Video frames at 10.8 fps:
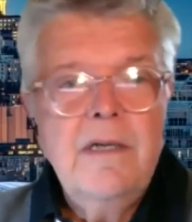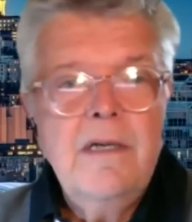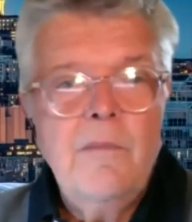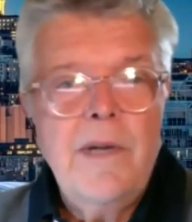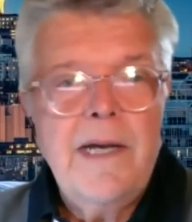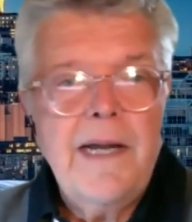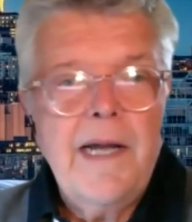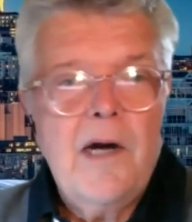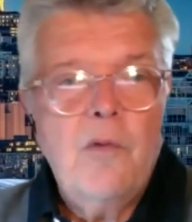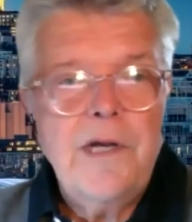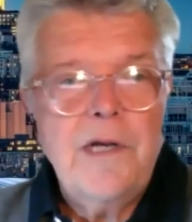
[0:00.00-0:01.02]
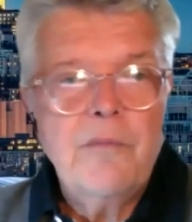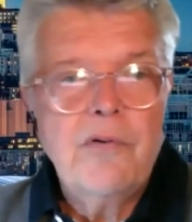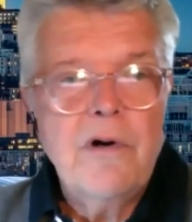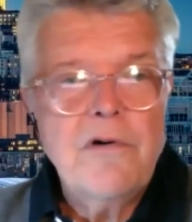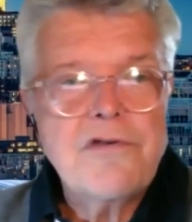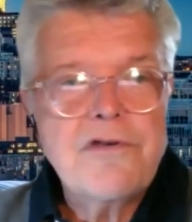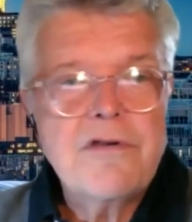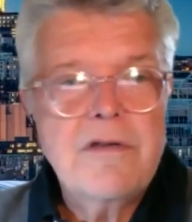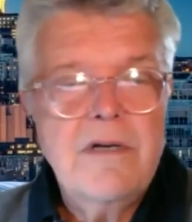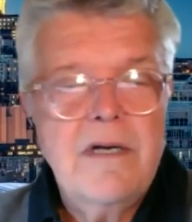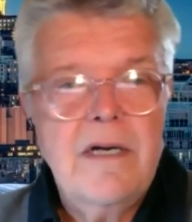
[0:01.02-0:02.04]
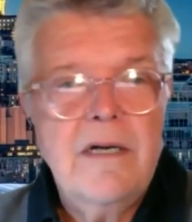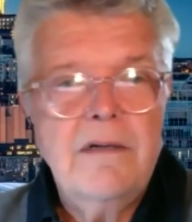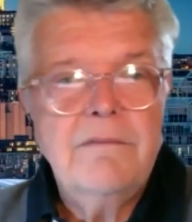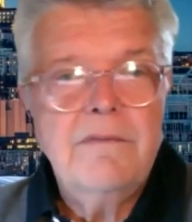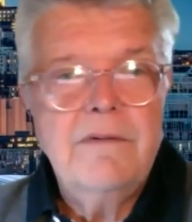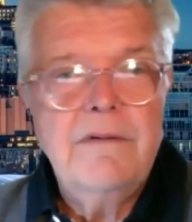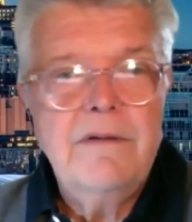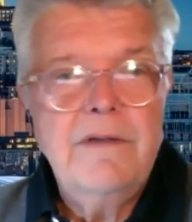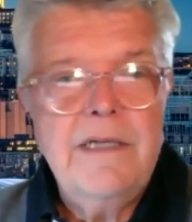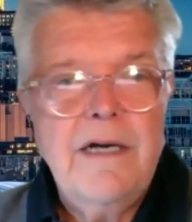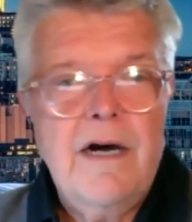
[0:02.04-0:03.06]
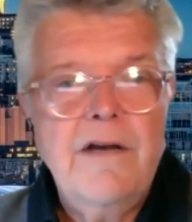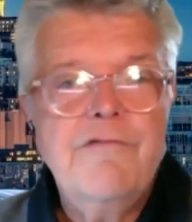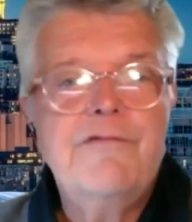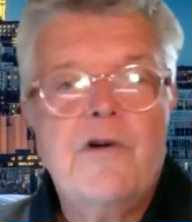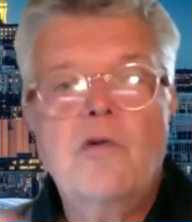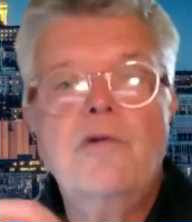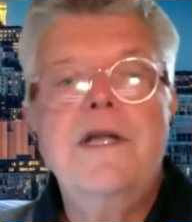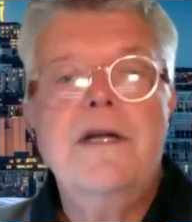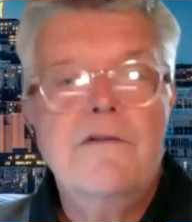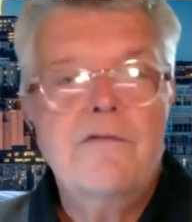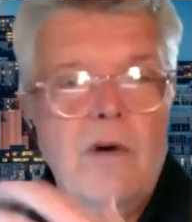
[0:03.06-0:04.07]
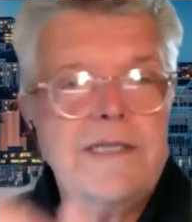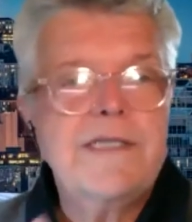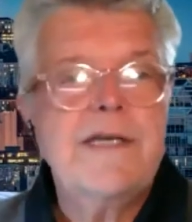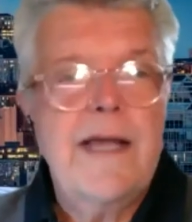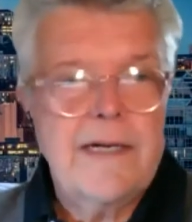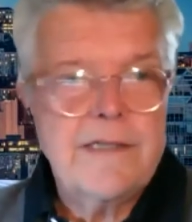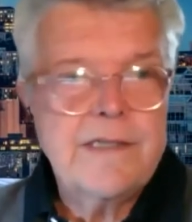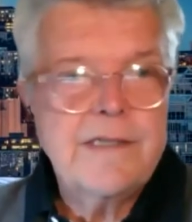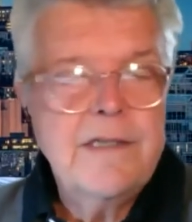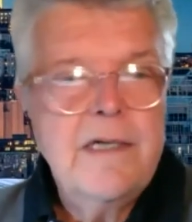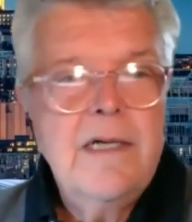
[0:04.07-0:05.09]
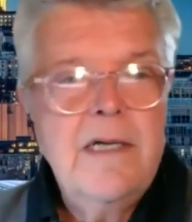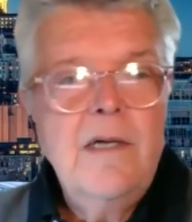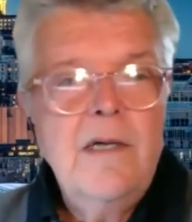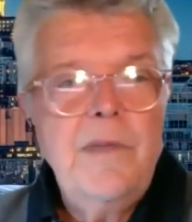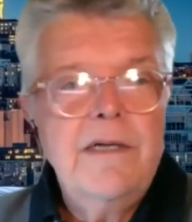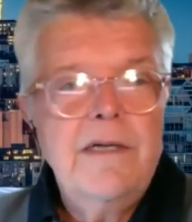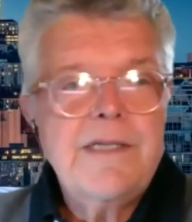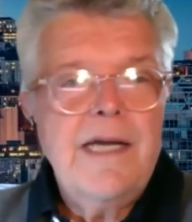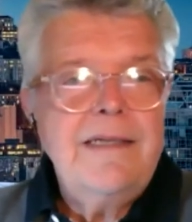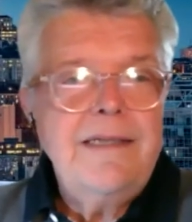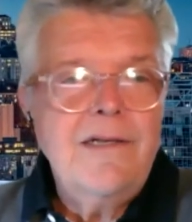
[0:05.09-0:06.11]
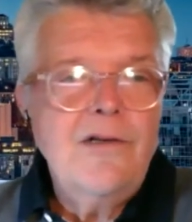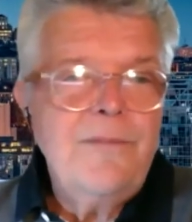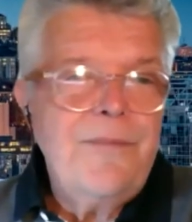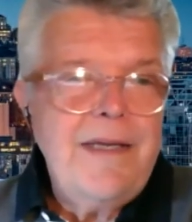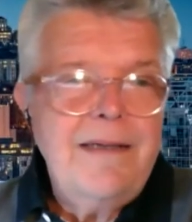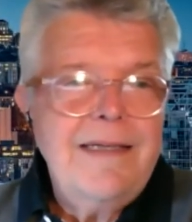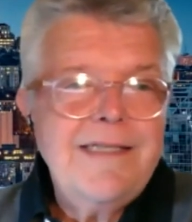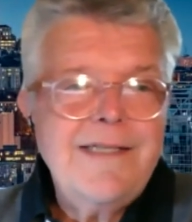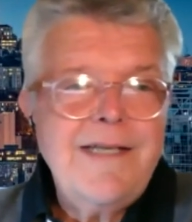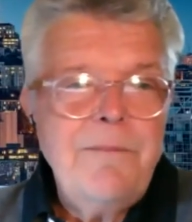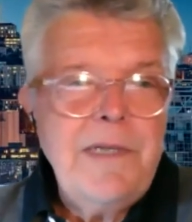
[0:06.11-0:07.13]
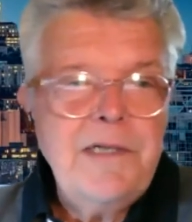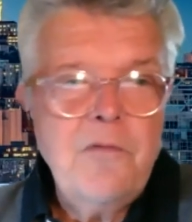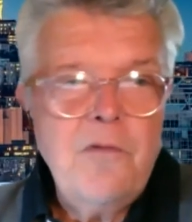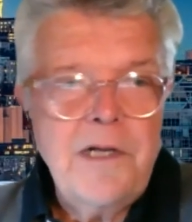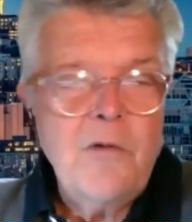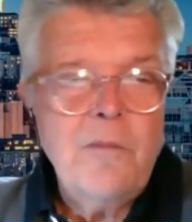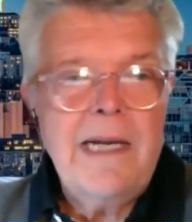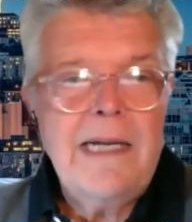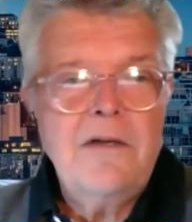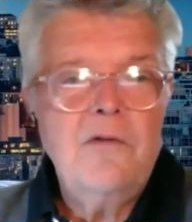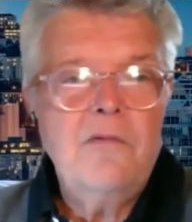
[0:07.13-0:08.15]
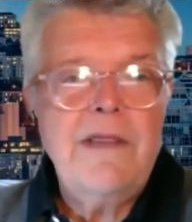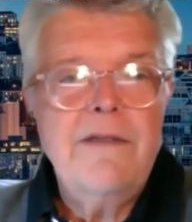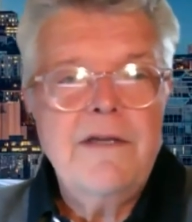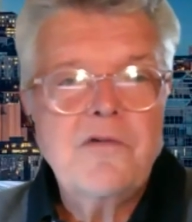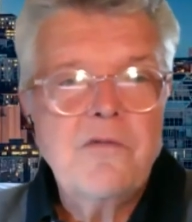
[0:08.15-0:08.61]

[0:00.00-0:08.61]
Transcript: about how we approach the unfolding of what's next. Because it's tempting to want to go back to the way things